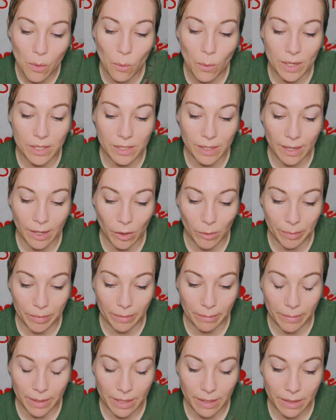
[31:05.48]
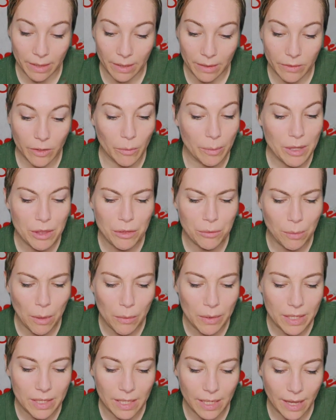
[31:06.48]
one to help them. They'll be
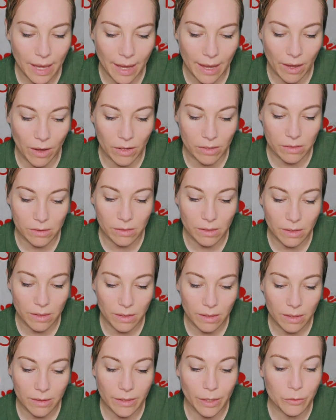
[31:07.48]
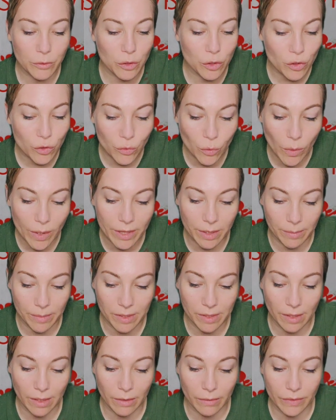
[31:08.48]
thrown into chaos. They'll destroy
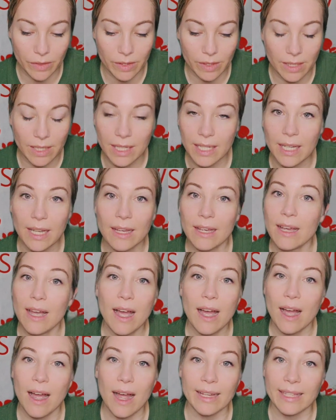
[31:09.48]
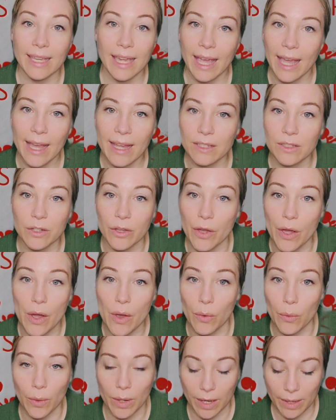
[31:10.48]
themselves. I can't
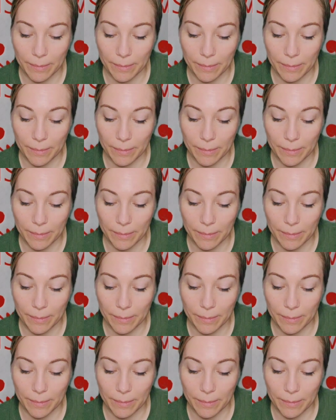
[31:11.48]
go.